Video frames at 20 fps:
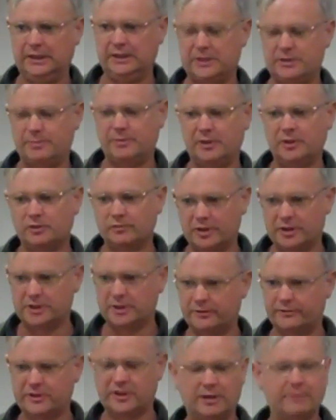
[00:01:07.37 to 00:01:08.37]
spent a great
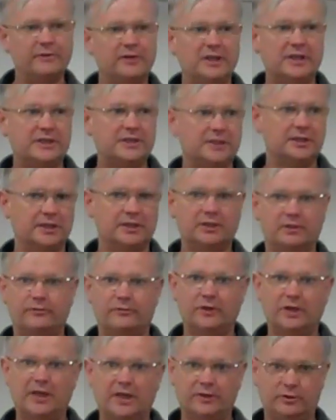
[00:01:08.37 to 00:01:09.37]
deal of time in Italy,
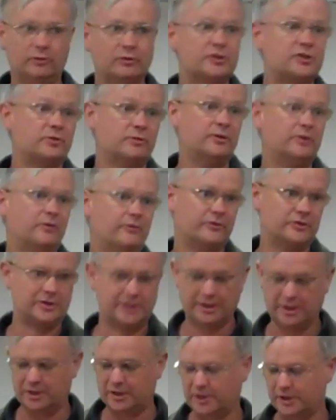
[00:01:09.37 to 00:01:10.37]
and also
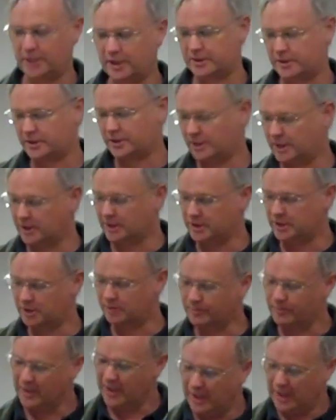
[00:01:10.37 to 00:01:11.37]
obviously in the United
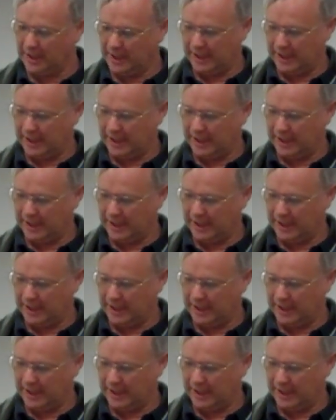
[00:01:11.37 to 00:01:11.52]
Kingdom.